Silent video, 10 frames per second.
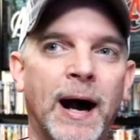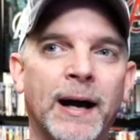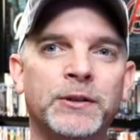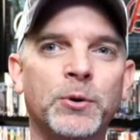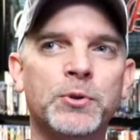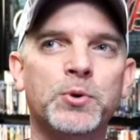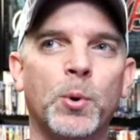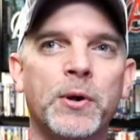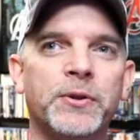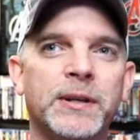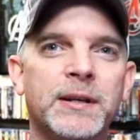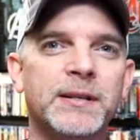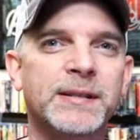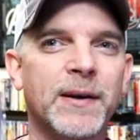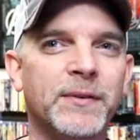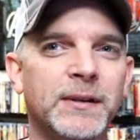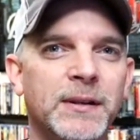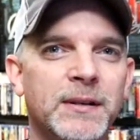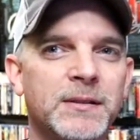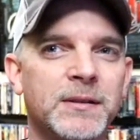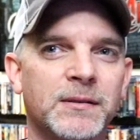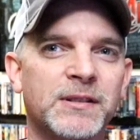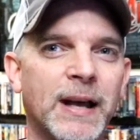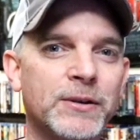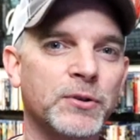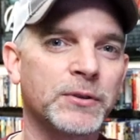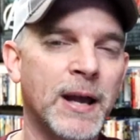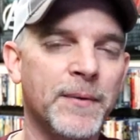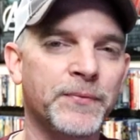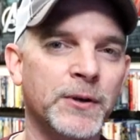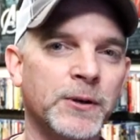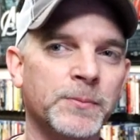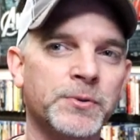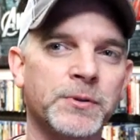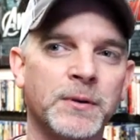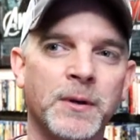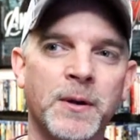I do enjoy the seventies slasher type films.